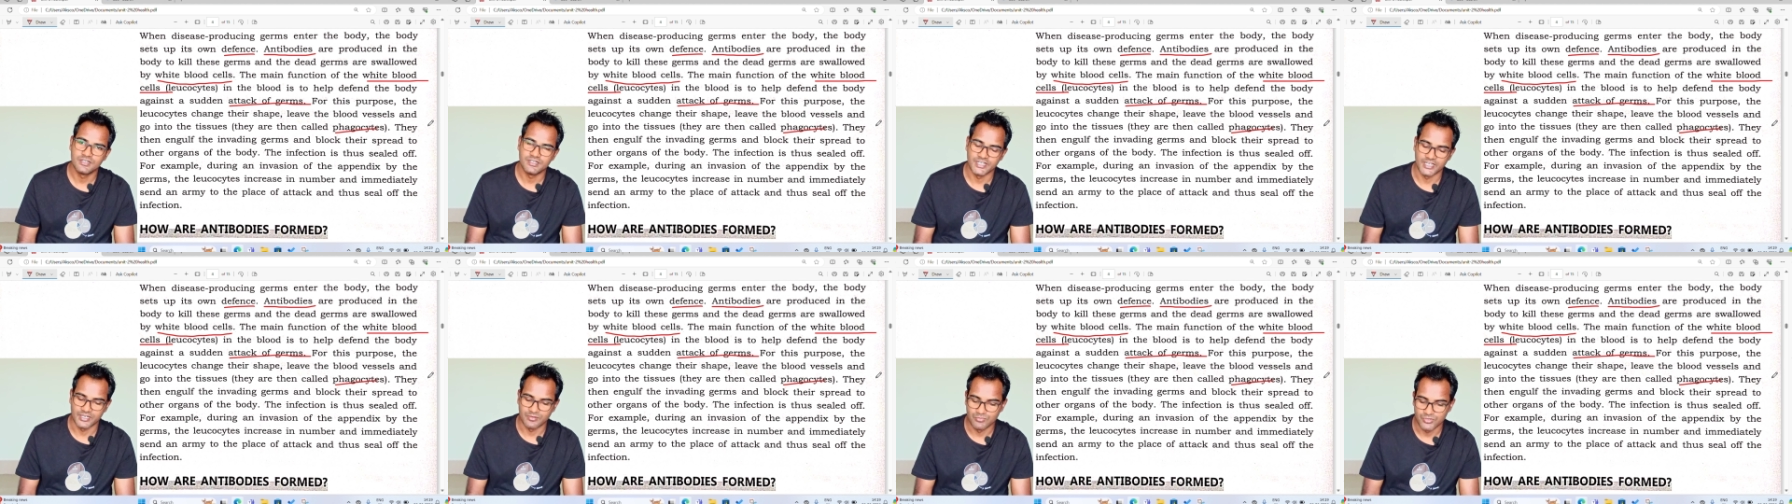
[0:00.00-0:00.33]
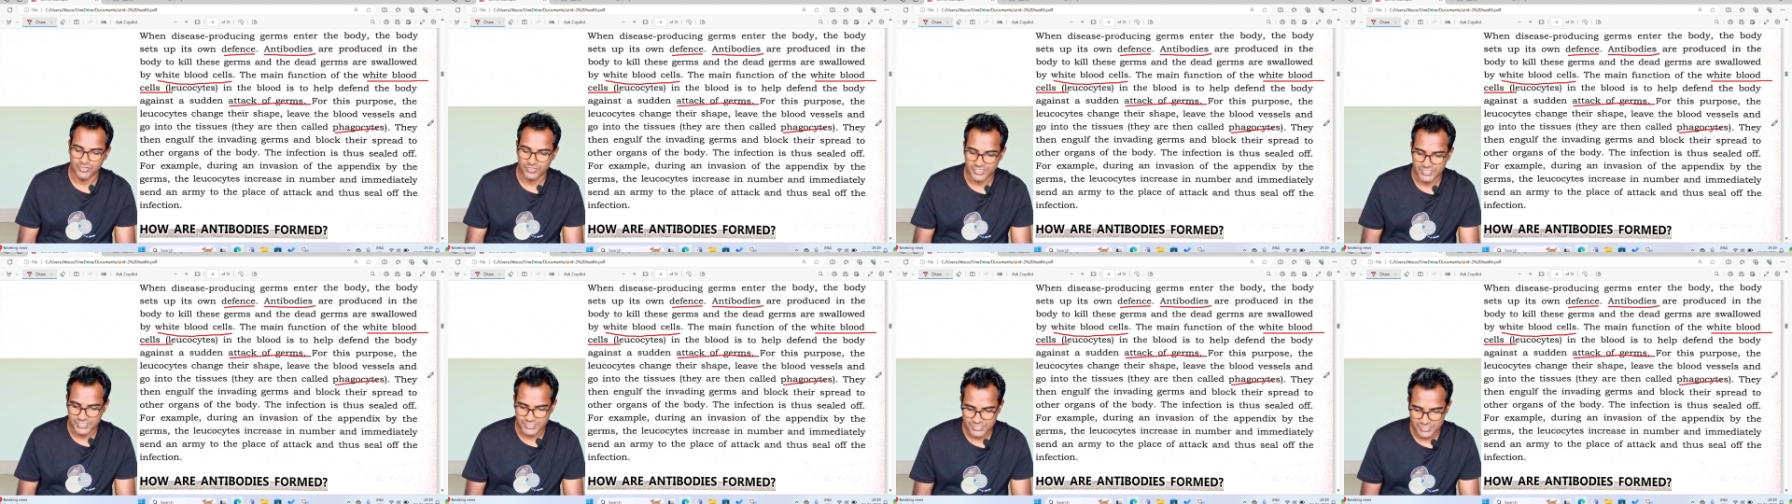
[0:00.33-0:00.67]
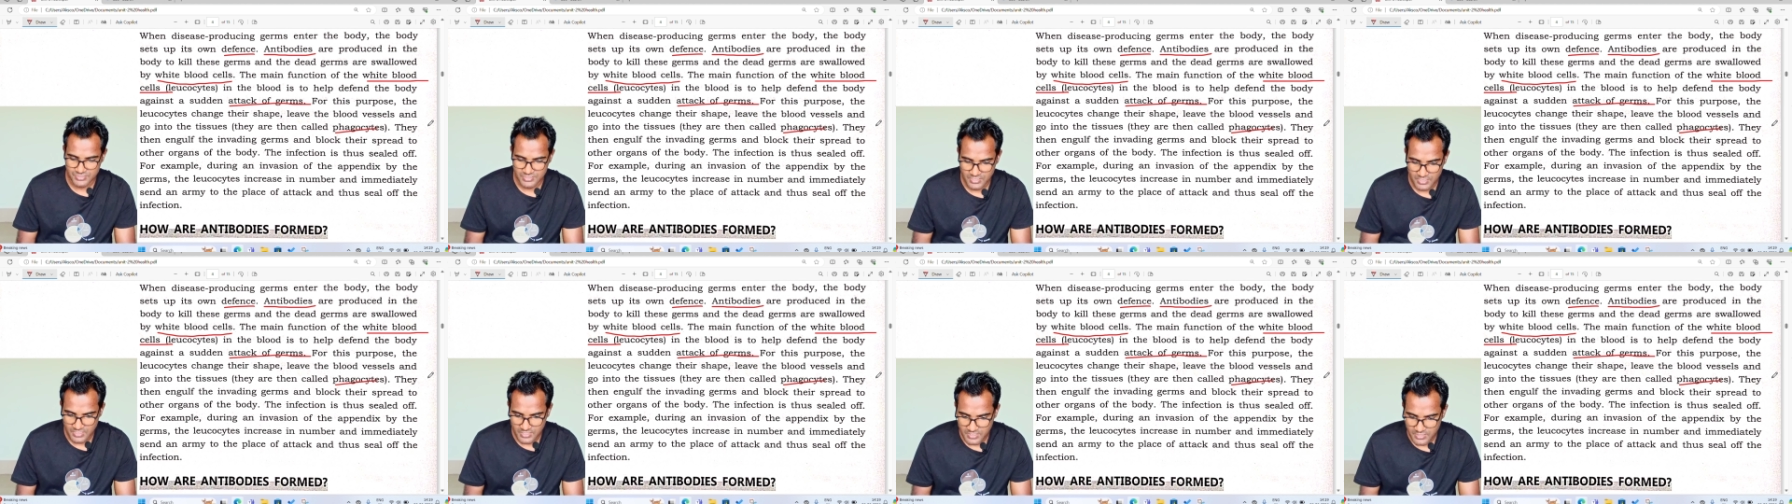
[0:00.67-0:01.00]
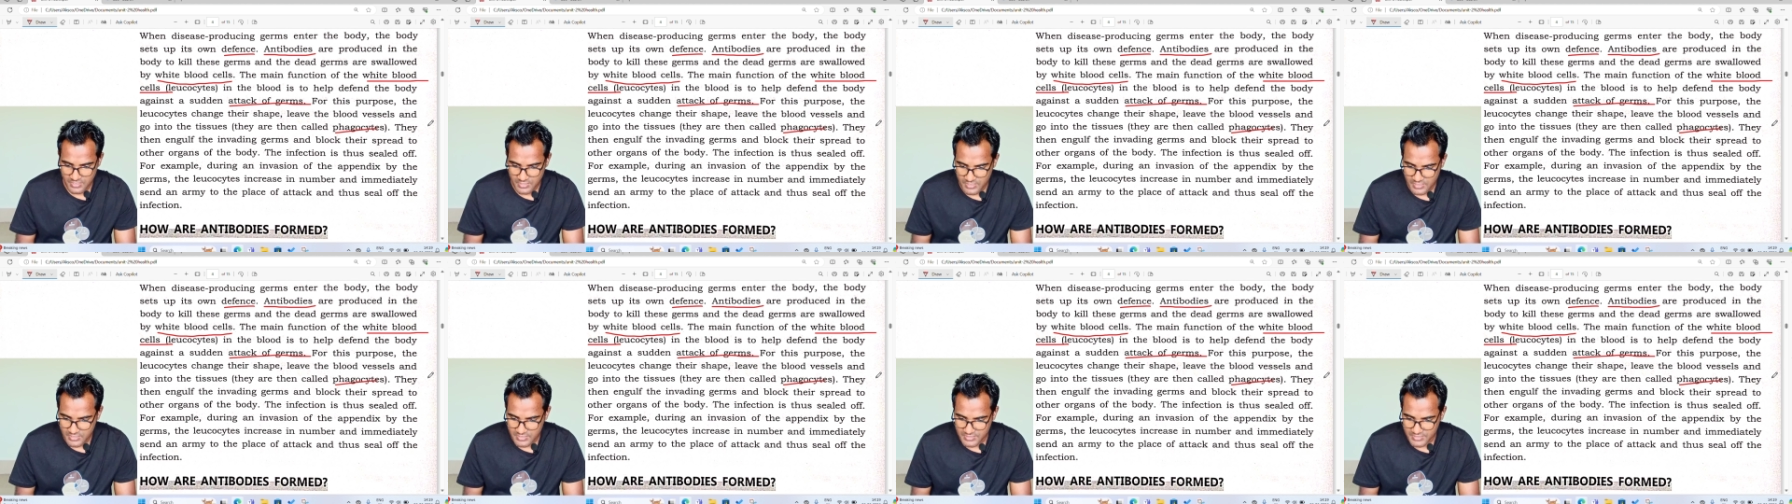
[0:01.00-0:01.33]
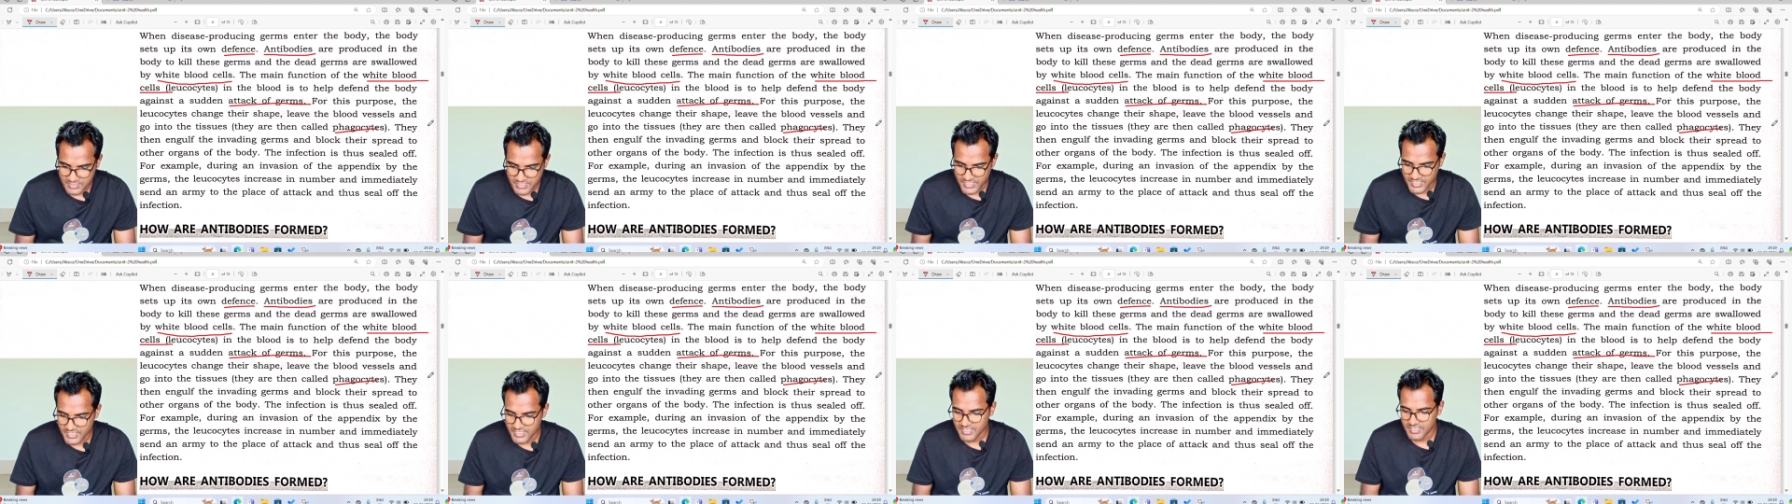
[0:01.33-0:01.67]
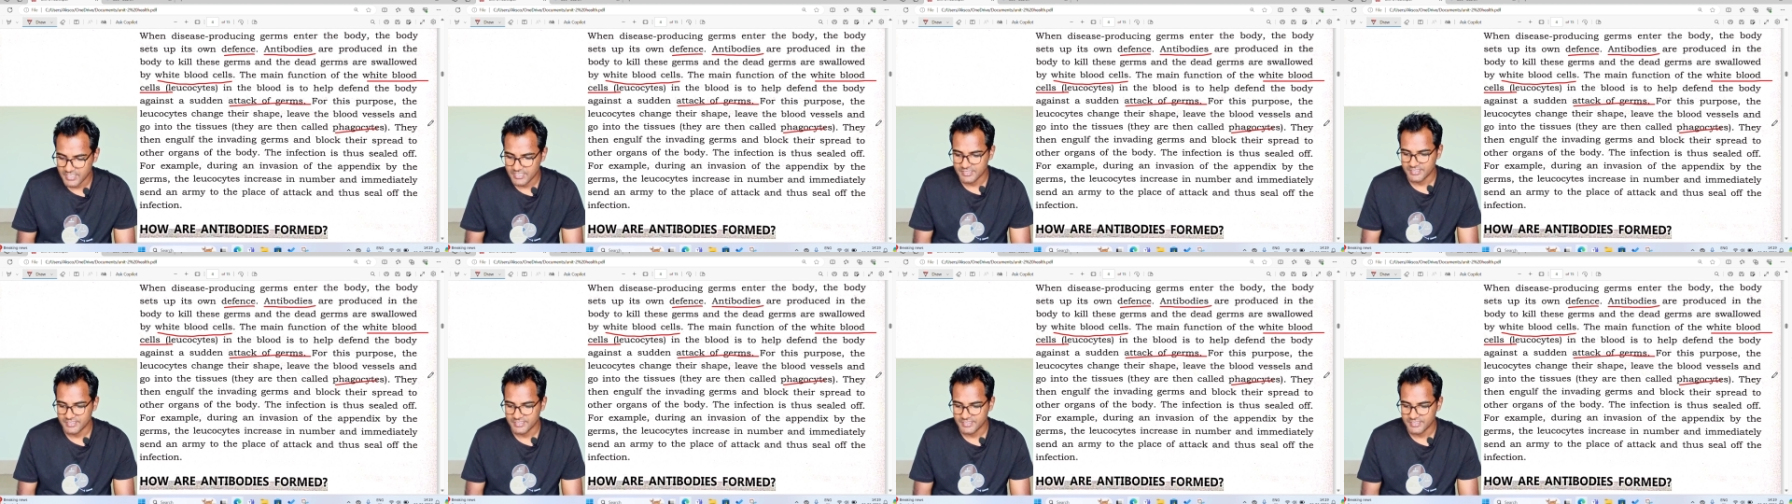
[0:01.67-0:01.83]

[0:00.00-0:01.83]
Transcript: dead bodies. They